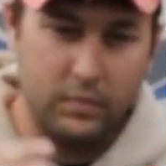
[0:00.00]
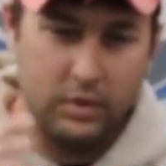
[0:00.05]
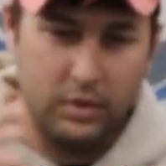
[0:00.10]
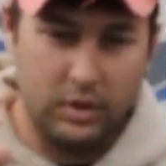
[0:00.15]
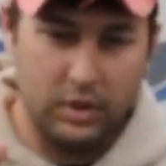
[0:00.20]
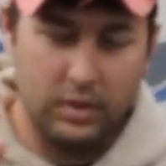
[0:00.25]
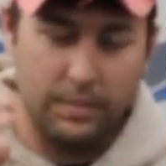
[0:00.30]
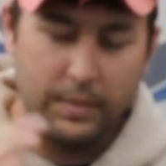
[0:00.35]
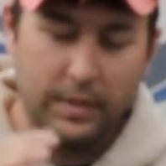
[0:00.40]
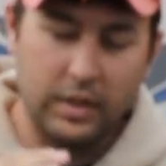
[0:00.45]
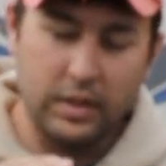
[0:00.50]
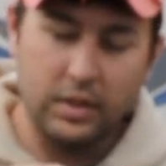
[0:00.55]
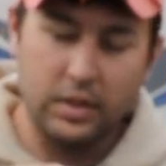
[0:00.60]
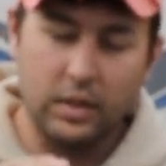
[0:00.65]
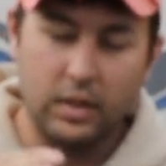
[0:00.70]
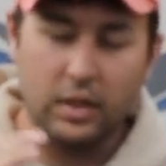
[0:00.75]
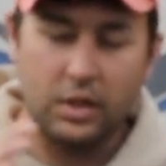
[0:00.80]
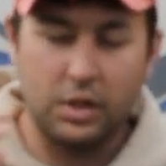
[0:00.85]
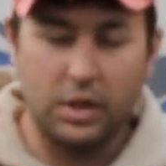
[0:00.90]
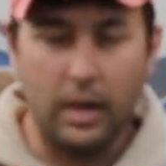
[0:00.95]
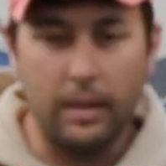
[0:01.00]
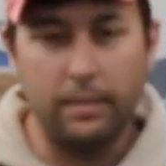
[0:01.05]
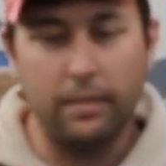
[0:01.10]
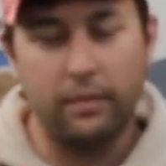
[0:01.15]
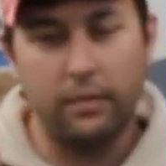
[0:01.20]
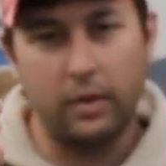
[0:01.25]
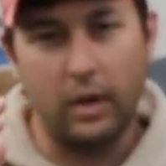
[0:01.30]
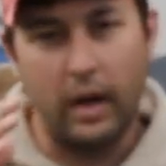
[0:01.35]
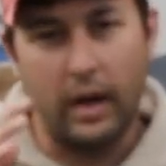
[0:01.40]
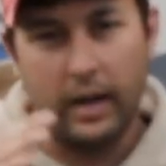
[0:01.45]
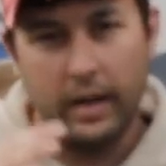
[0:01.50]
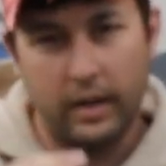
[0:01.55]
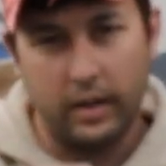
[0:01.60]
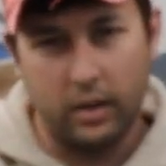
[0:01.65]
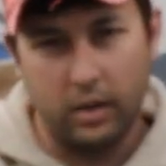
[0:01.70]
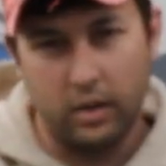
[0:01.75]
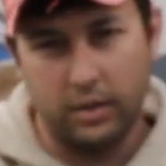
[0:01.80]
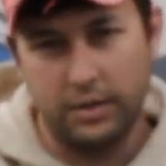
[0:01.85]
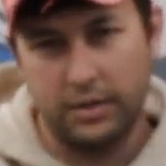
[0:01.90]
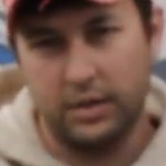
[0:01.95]
just because of the shape of your eye,
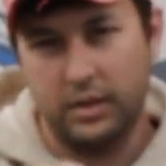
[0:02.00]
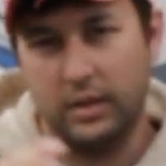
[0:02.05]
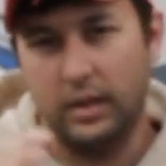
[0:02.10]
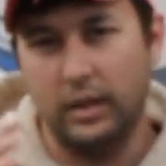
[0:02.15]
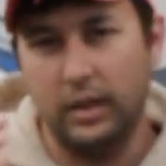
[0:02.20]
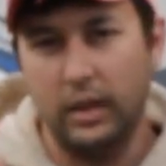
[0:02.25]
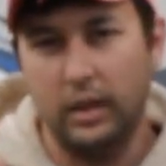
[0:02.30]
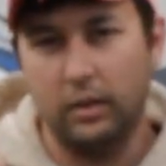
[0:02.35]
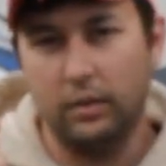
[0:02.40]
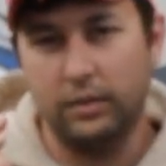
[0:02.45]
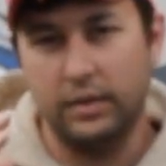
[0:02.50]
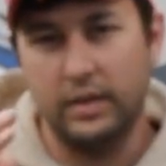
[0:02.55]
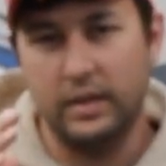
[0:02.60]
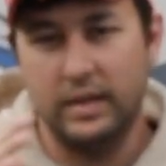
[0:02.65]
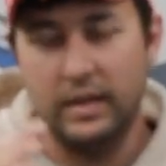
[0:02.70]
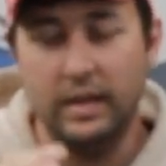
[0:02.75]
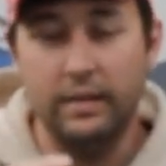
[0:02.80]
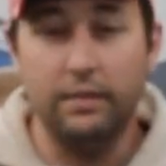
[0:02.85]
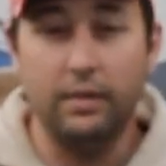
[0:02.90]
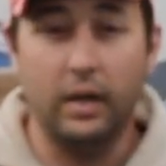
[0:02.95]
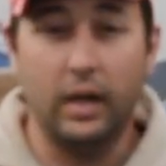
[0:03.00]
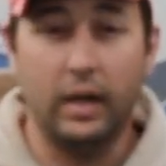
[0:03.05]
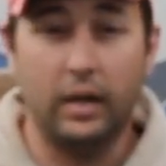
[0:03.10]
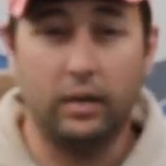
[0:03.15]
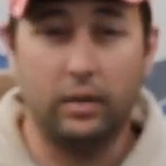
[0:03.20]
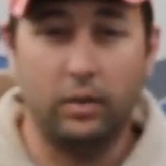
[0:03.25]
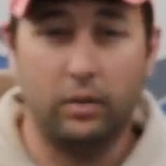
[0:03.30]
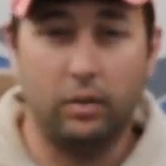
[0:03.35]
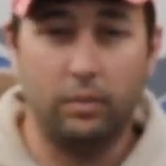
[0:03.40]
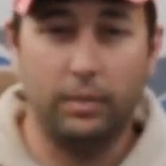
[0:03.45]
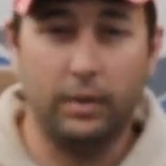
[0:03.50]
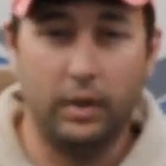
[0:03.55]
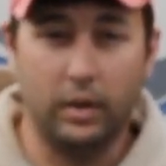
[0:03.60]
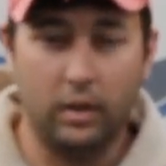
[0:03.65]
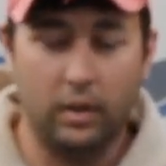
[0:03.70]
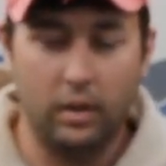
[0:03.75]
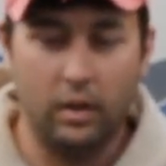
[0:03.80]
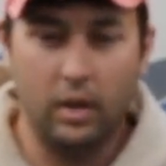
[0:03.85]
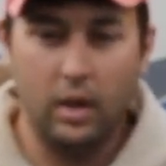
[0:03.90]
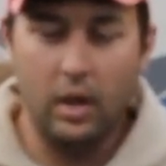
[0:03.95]
it causes the needle to deviate a little bit.
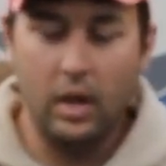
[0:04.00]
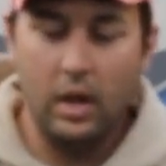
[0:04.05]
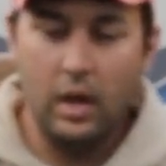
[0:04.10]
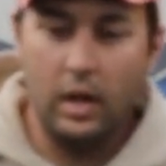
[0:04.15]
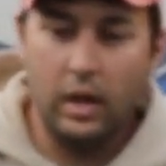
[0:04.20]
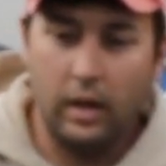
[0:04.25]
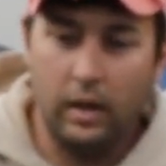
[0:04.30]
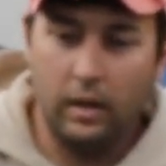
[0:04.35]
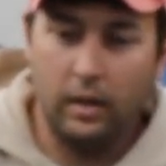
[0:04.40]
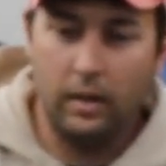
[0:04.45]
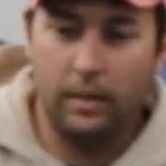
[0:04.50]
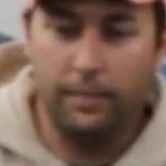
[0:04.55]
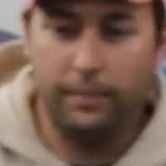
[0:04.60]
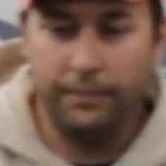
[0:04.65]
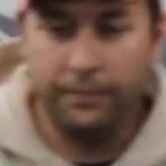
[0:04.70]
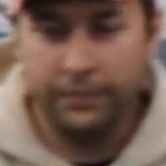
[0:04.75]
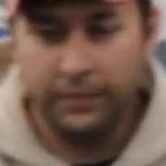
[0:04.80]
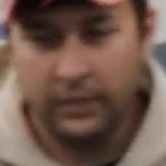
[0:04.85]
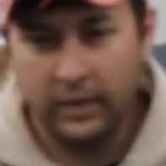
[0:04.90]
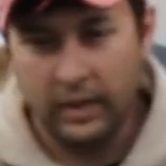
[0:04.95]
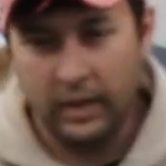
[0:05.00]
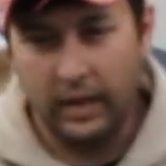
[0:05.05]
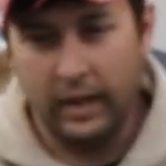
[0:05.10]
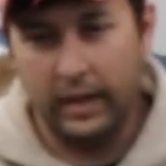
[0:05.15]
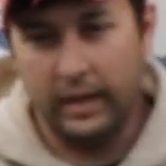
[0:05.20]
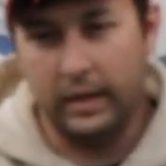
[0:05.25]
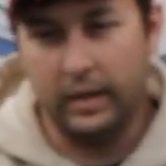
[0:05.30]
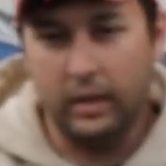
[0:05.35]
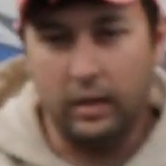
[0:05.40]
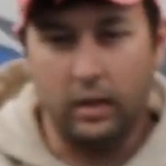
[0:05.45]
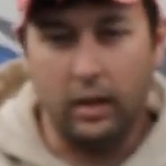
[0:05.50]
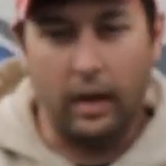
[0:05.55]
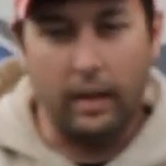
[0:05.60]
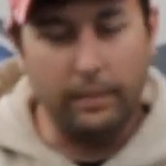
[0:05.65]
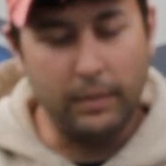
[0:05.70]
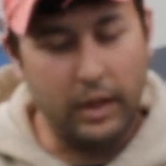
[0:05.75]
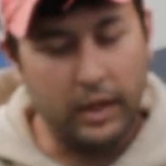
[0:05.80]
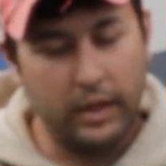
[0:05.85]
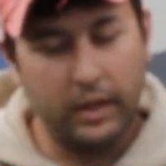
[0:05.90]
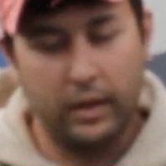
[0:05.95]
And
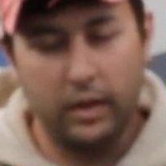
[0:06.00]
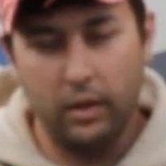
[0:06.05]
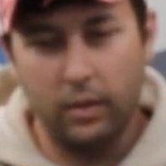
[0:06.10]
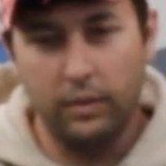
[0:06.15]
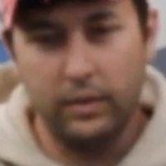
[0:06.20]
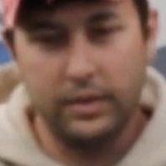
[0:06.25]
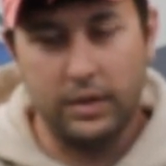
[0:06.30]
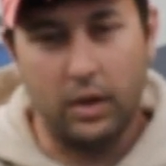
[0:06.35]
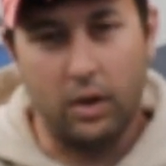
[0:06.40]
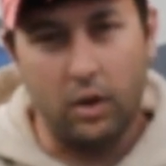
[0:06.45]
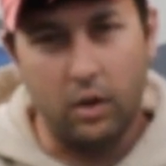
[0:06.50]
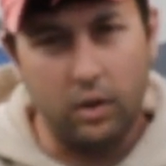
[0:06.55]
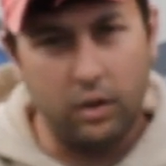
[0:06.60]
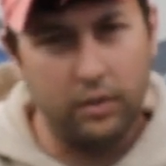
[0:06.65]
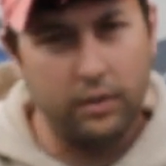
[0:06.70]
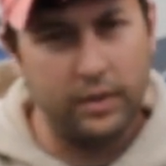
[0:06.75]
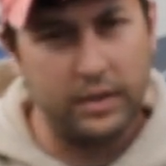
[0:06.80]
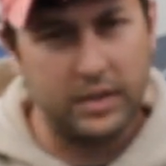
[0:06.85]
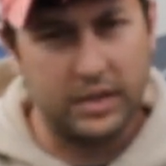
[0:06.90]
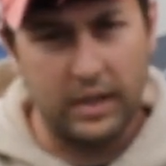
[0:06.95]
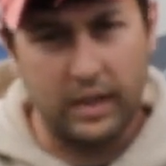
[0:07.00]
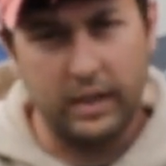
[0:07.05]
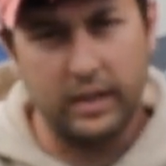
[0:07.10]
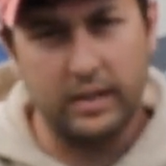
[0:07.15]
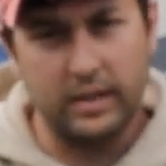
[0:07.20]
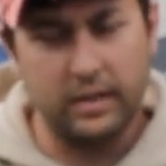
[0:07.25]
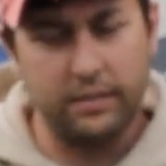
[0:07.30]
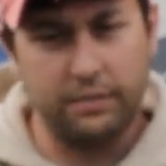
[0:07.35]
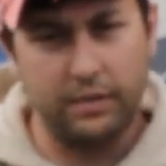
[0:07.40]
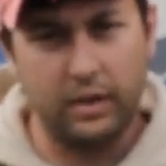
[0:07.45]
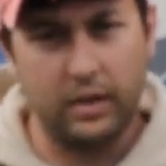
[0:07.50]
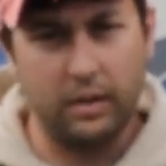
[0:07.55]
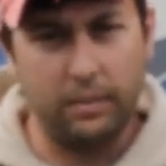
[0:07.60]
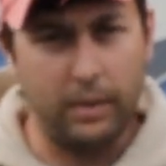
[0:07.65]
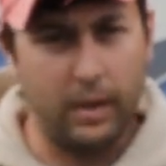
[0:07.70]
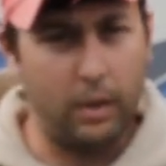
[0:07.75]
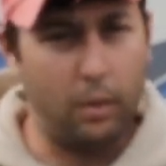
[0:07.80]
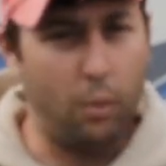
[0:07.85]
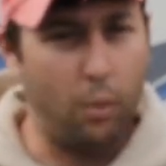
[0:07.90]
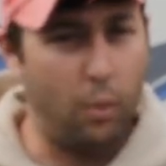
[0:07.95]
I'm not going to go into all the scientific
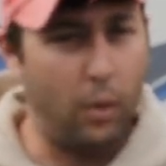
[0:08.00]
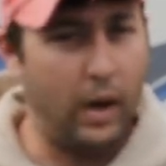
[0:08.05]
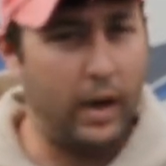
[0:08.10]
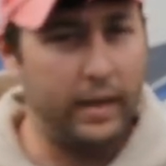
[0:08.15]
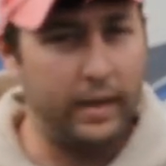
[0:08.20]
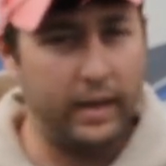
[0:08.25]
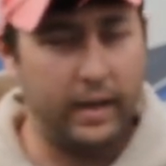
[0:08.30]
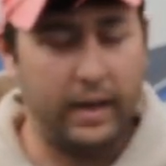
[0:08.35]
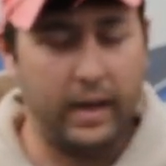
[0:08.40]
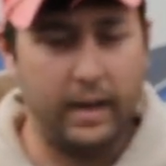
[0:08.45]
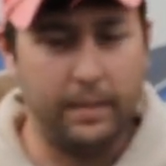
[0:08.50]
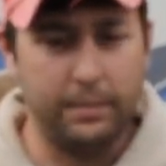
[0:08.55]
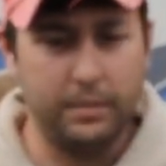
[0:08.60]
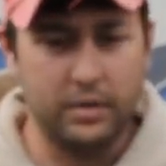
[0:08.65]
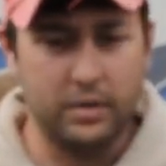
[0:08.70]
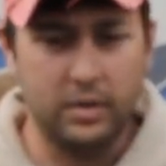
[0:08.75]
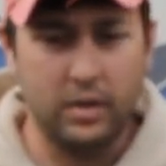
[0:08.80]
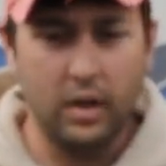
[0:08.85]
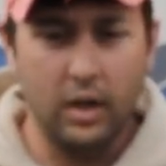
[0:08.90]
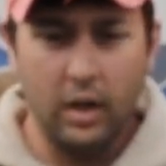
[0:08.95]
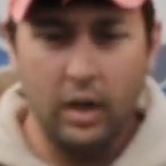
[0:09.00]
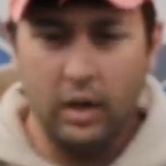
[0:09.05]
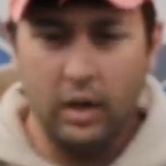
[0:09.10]
about why that happens,